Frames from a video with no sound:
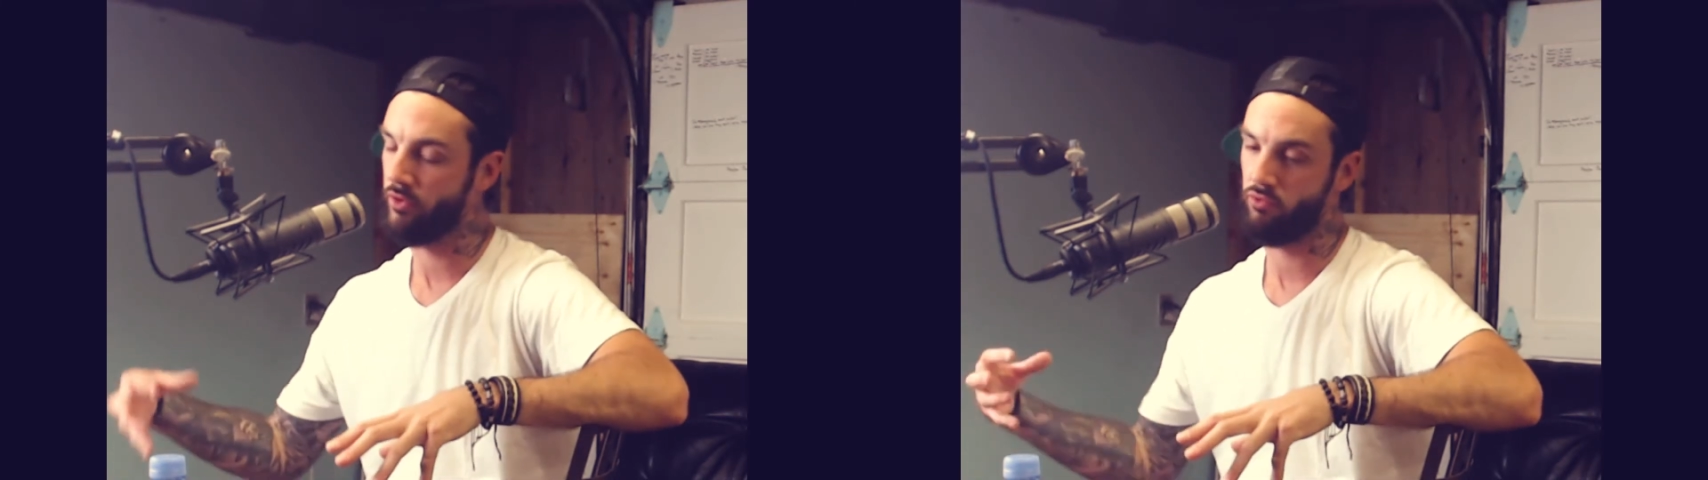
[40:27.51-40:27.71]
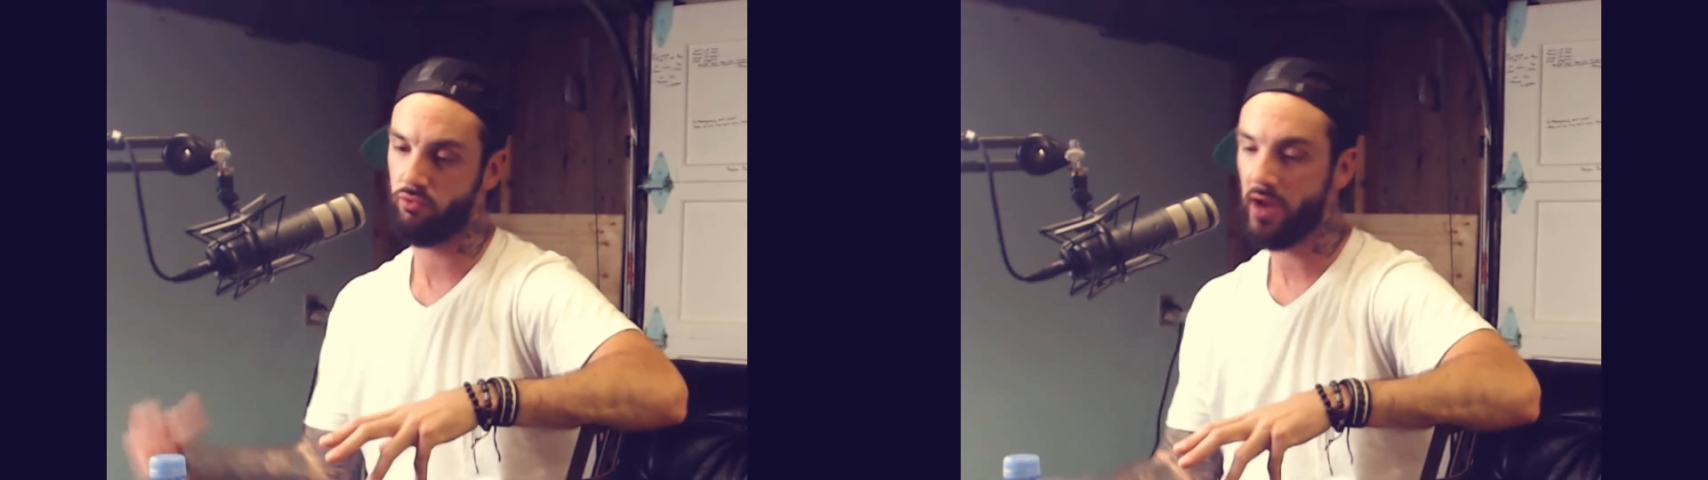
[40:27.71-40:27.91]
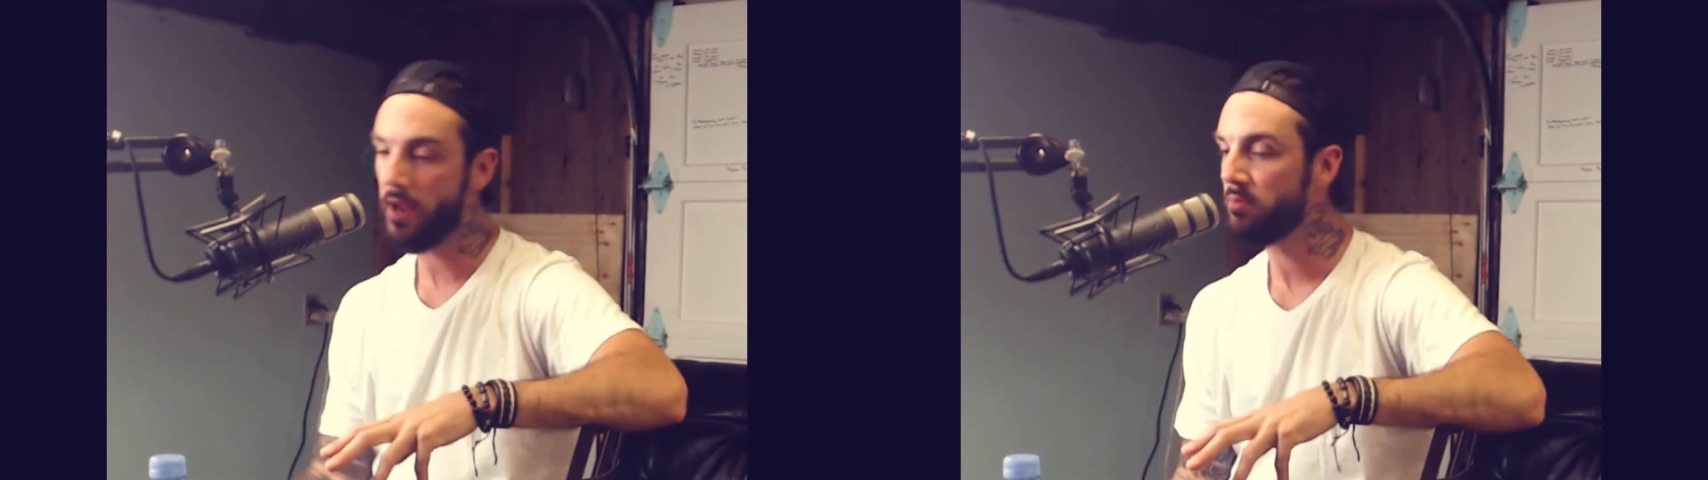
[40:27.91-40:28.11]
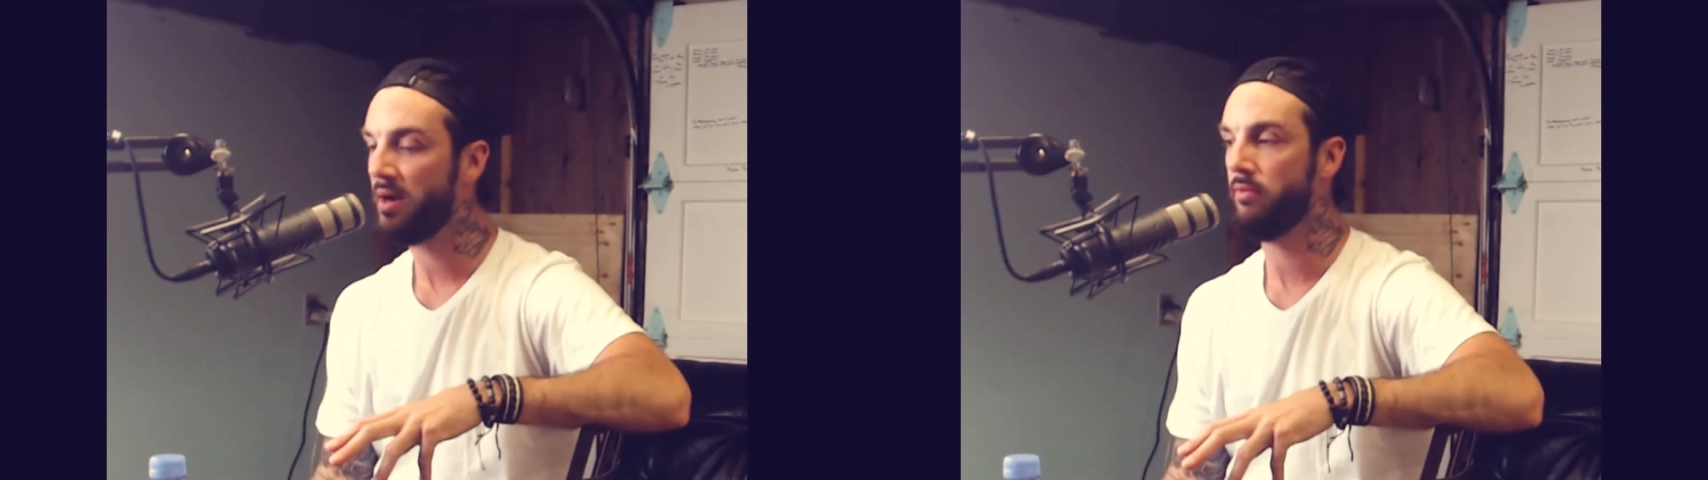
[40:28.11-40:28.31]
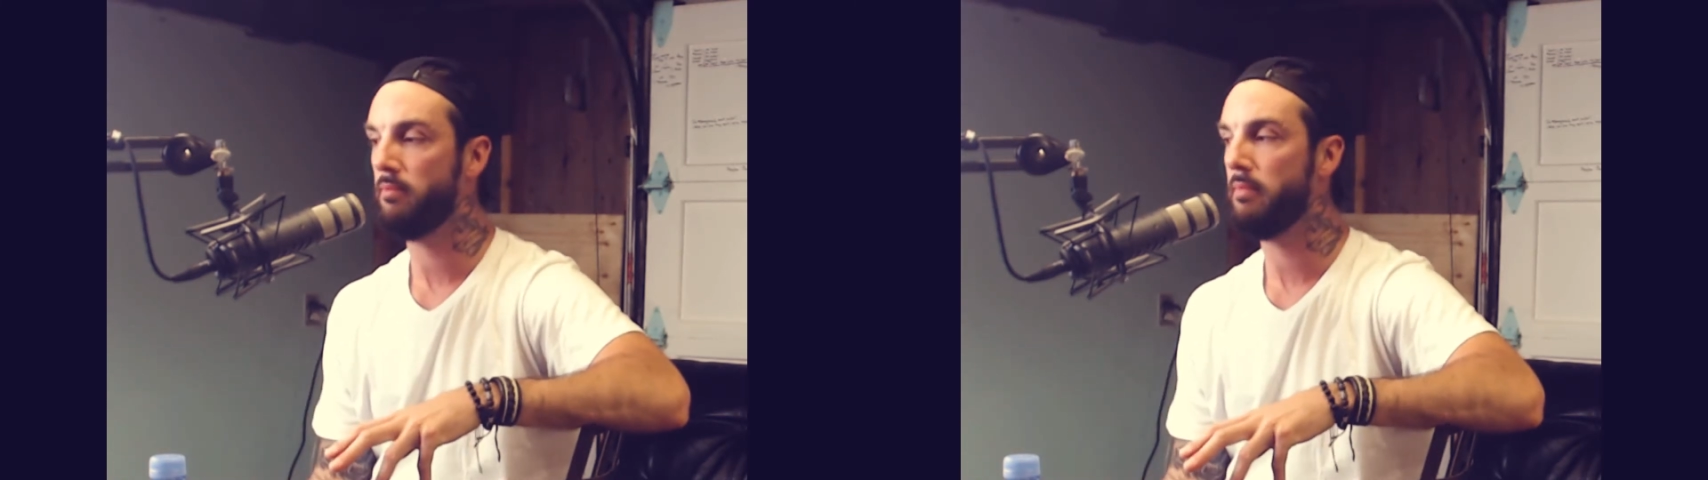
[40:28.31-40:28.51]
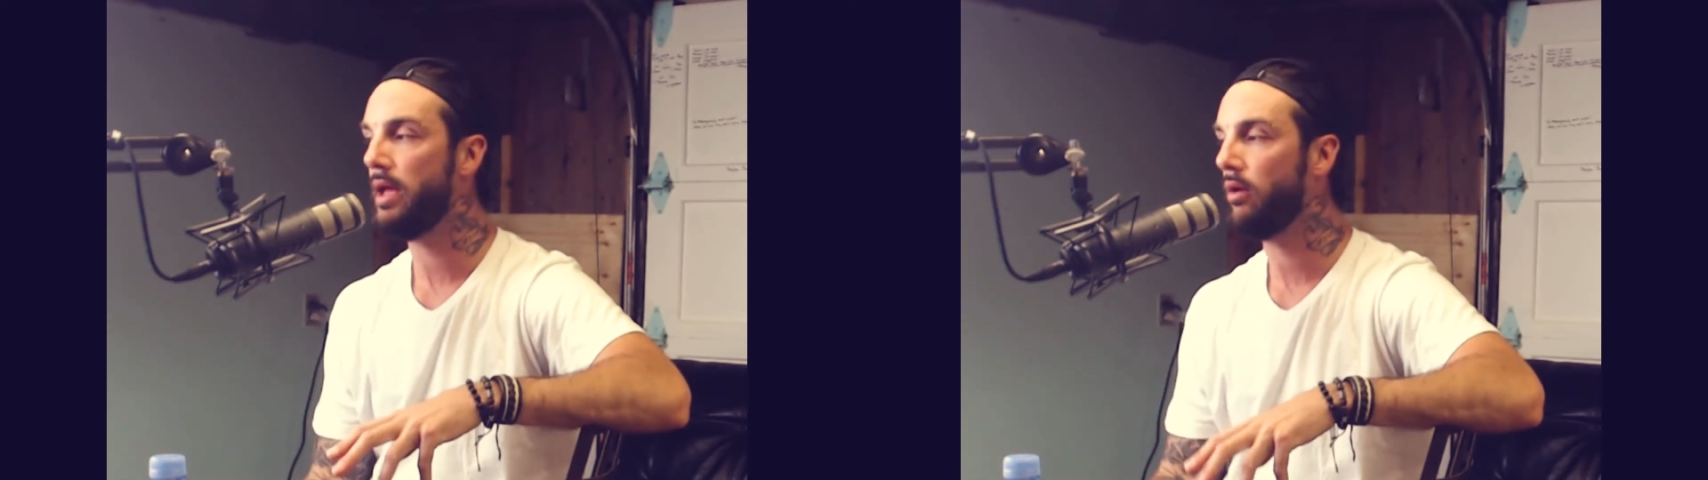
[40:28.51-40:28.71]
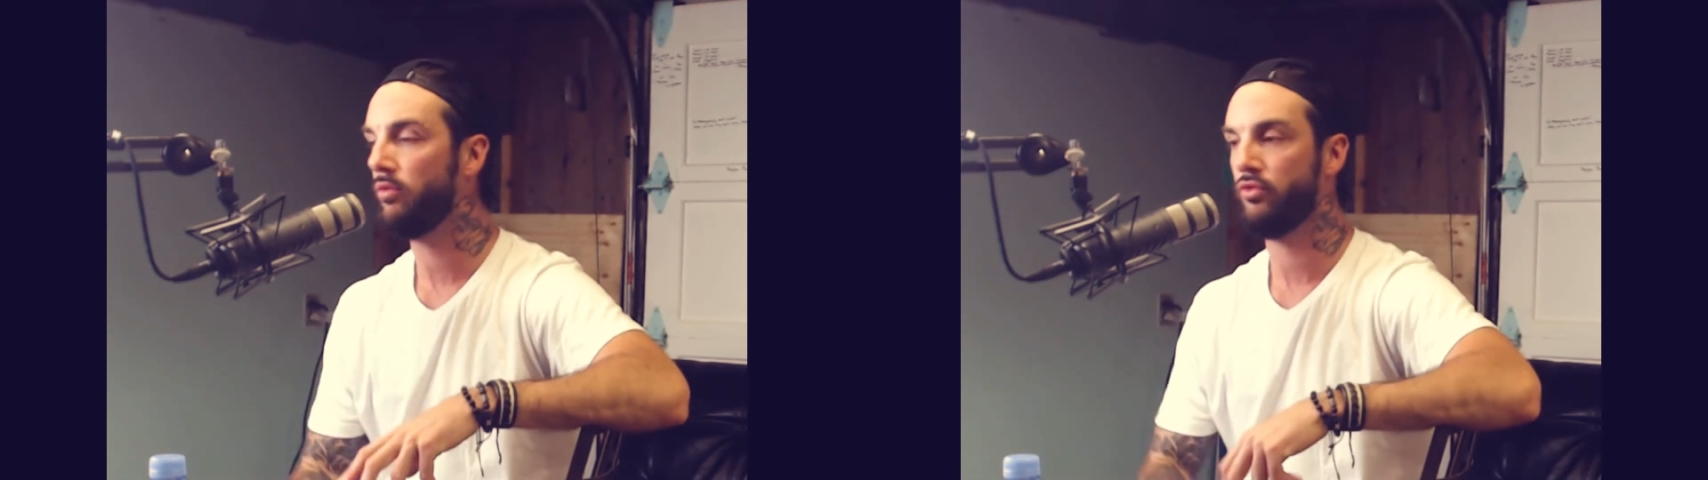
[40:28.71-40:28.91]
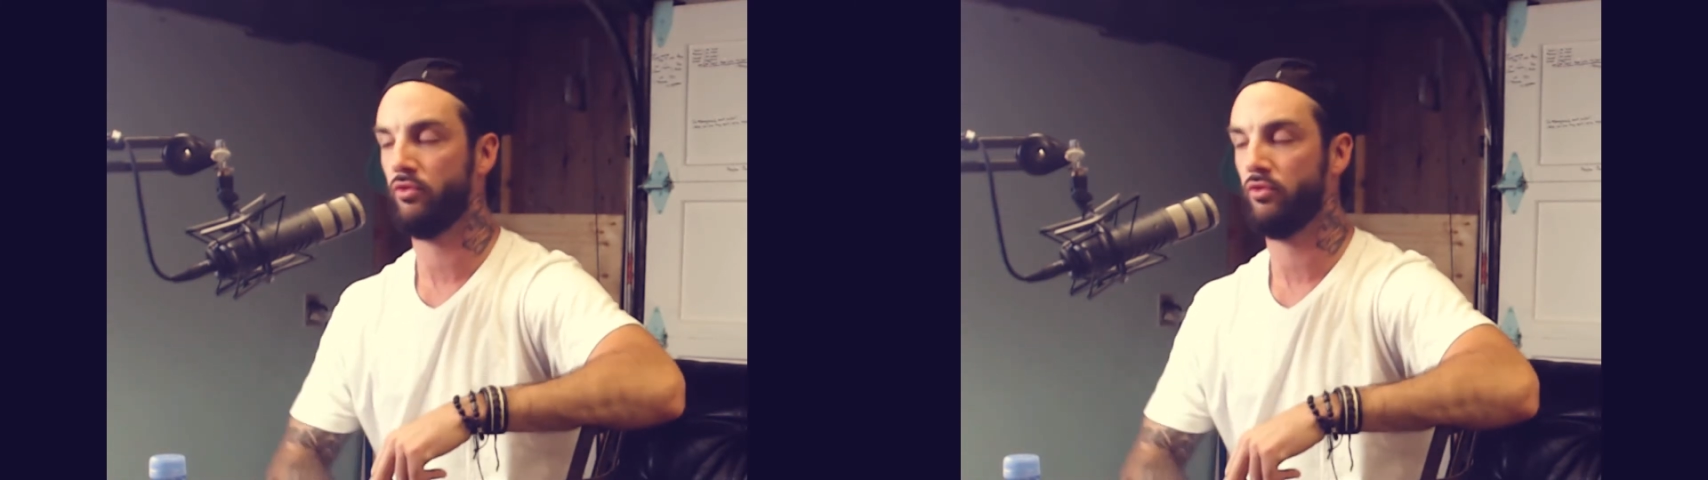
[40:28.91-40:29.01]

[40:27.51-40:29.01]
They're raped by the males.